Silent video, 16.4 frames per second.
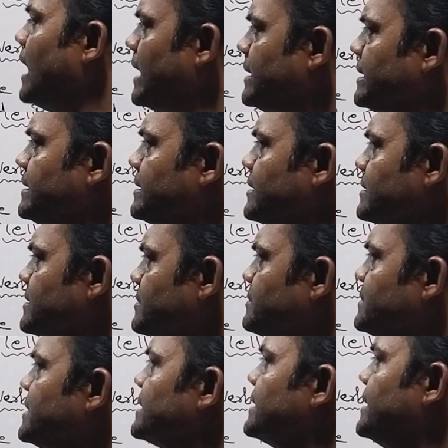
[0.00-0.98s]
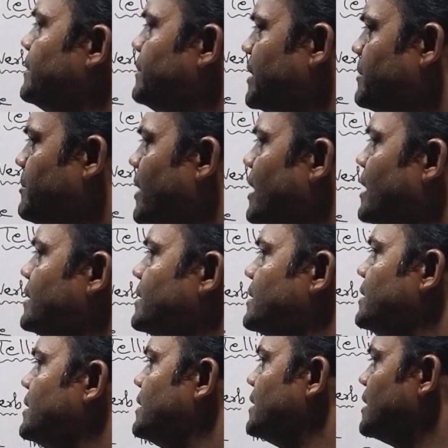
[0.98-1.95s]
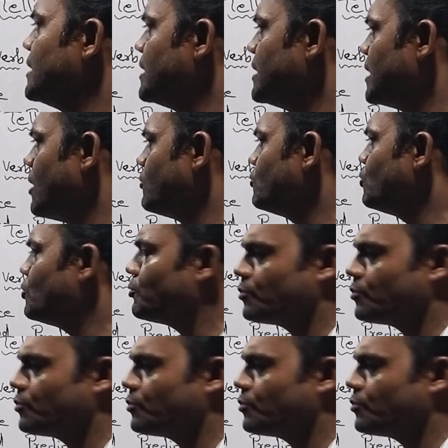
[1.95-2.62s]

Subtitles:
and in the subject naming part, noun